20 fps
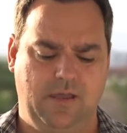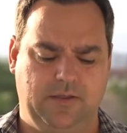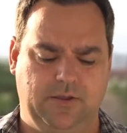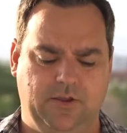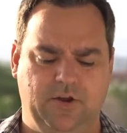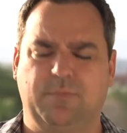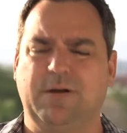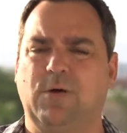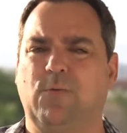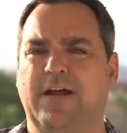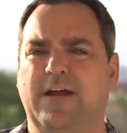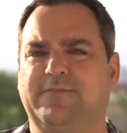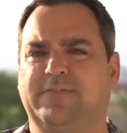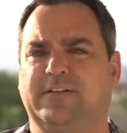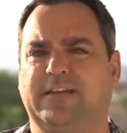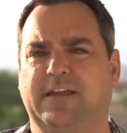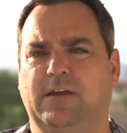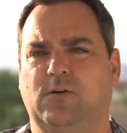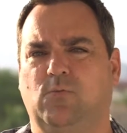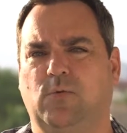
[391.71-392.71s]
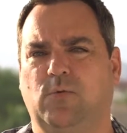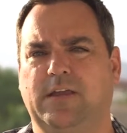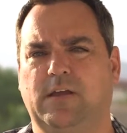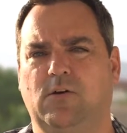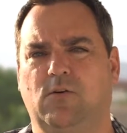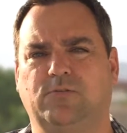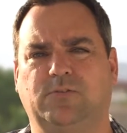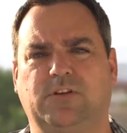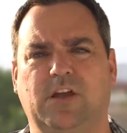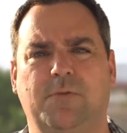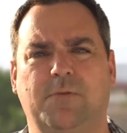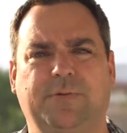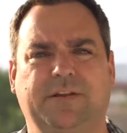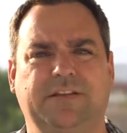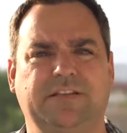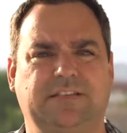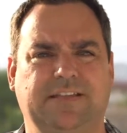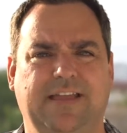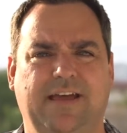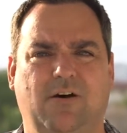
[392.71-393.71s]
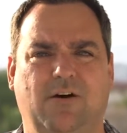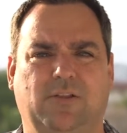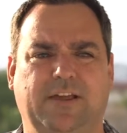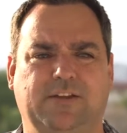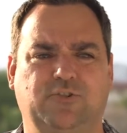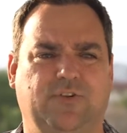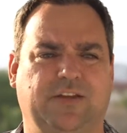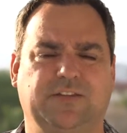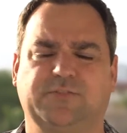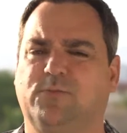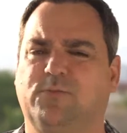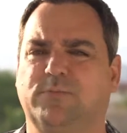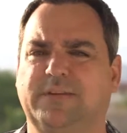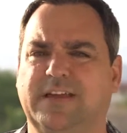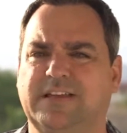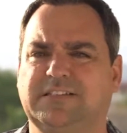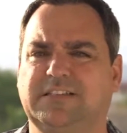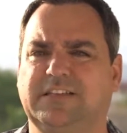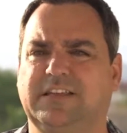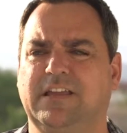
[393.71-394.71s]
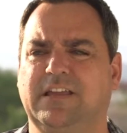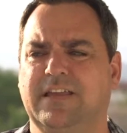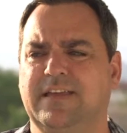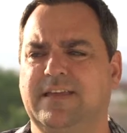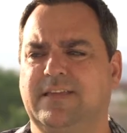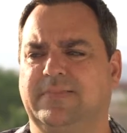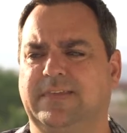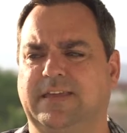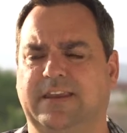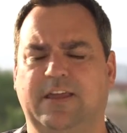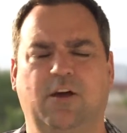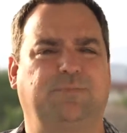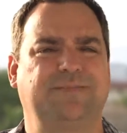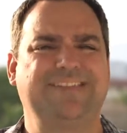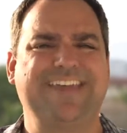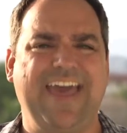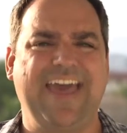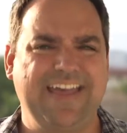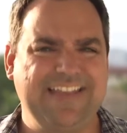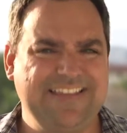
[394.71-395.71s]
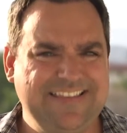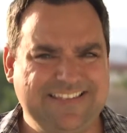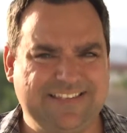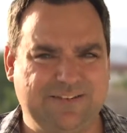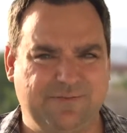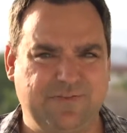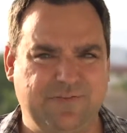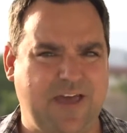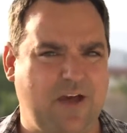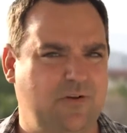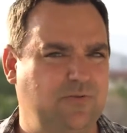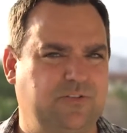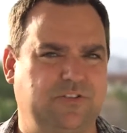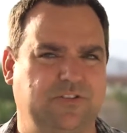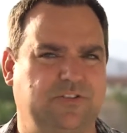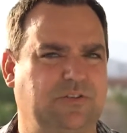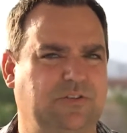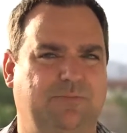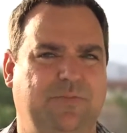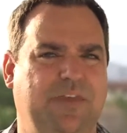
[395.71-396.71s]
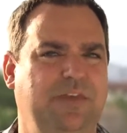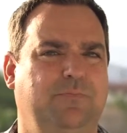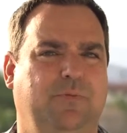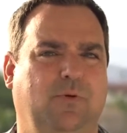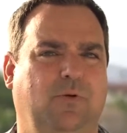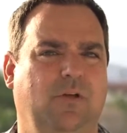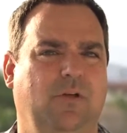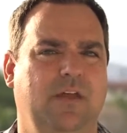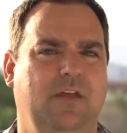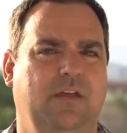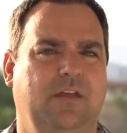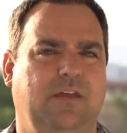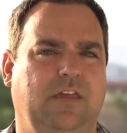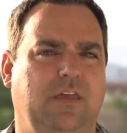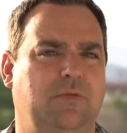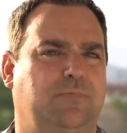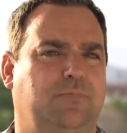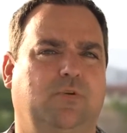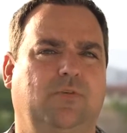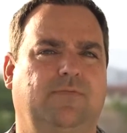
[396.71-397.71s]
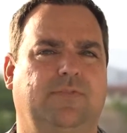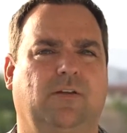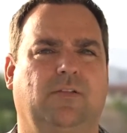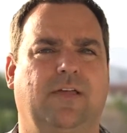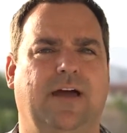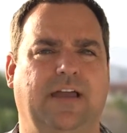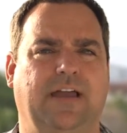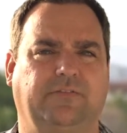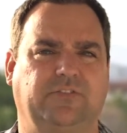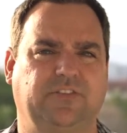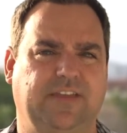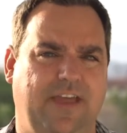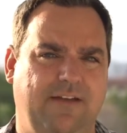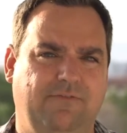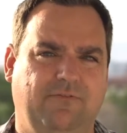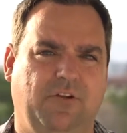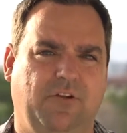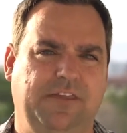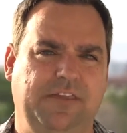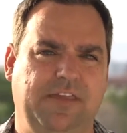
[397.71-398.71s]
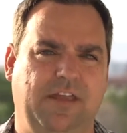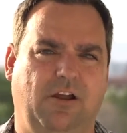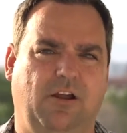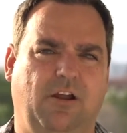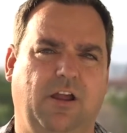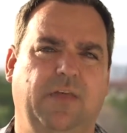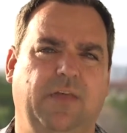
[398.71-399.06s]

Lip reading: you know, my wife and I, we own companies now like Transform Destiny that help tens of thousands of people improve their lives every year.